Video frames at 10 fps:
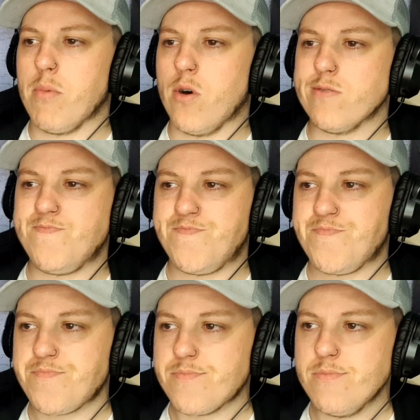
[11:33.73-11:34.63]
Like,
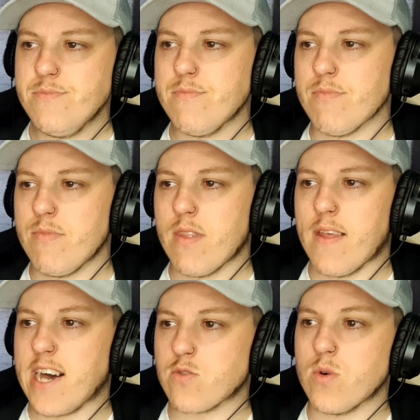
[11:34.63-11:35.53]
what is that?
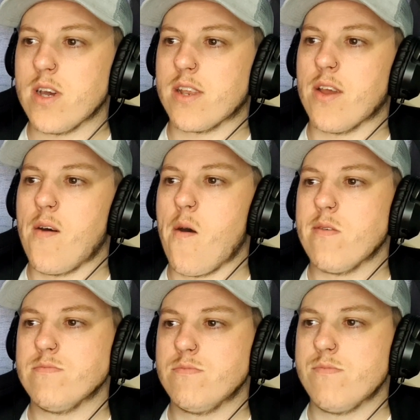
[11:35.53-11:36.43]
That's weird.
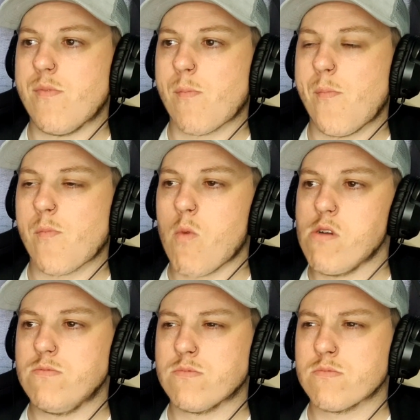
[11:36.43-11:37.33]
Anybody tell me what that is?